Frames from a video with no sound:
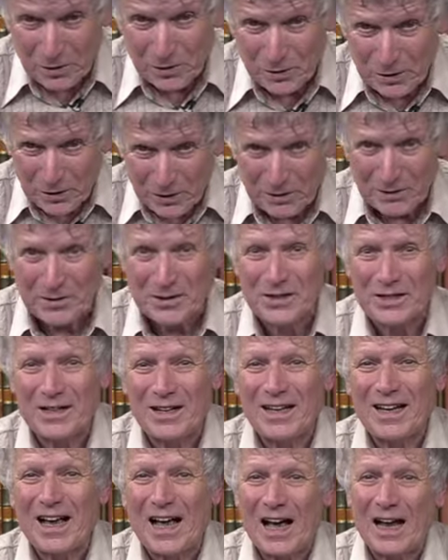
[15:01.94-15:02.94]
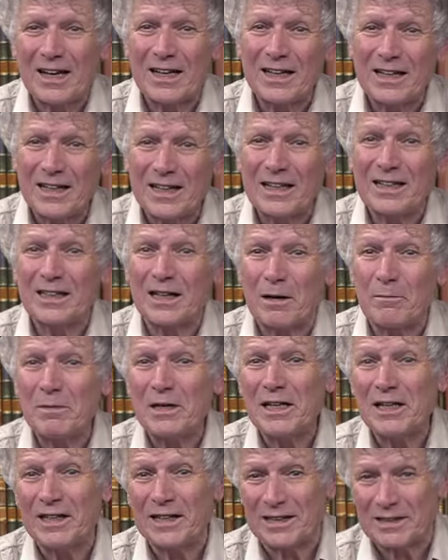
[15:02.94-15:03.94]
girls, Anna and
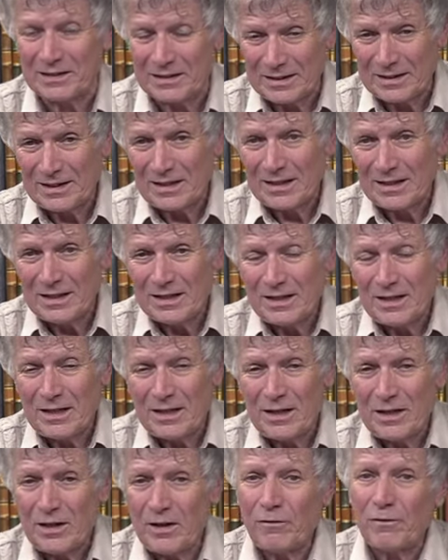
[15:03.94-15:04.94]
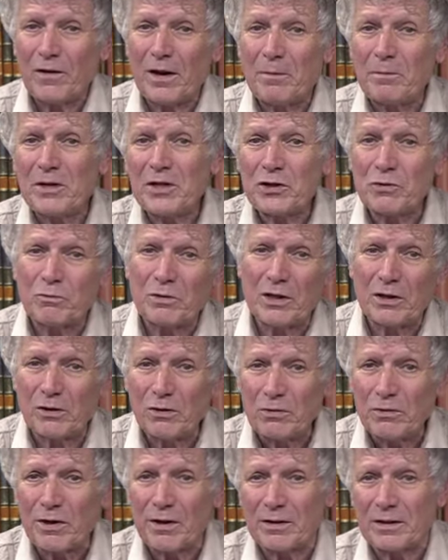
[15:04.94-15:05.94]
Amelia. The Flemish were
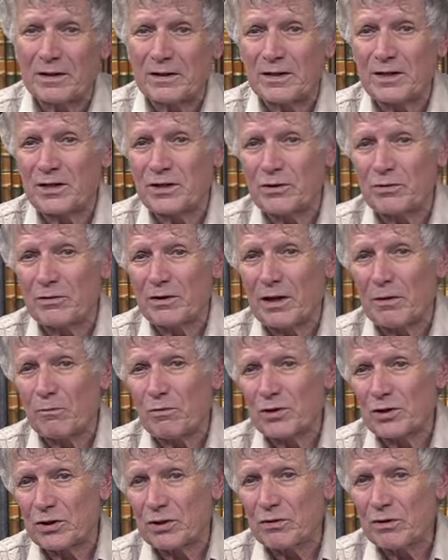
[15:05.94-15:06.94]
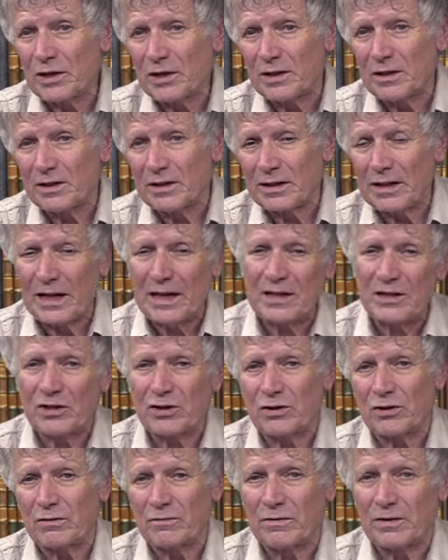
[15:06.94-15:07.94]
Lutherans, so there was no hidden
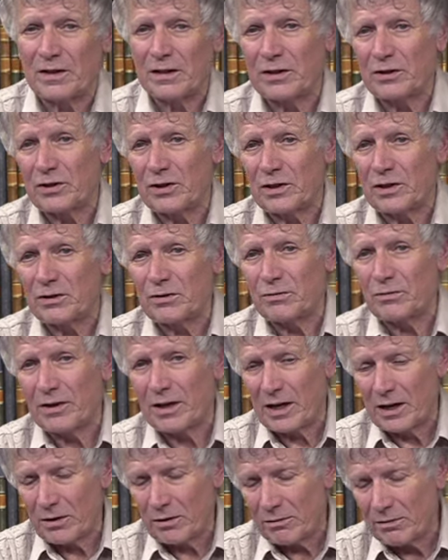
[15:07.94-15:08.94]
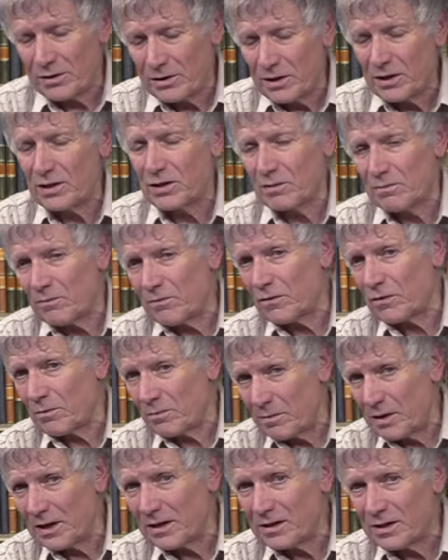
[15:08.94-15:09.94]
danger of a return to Catholicism
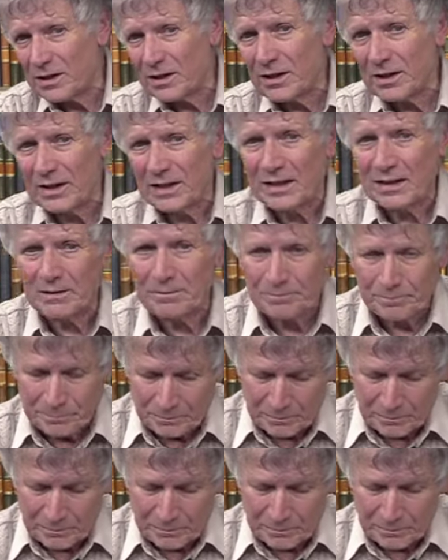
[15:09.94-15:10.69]
from that side.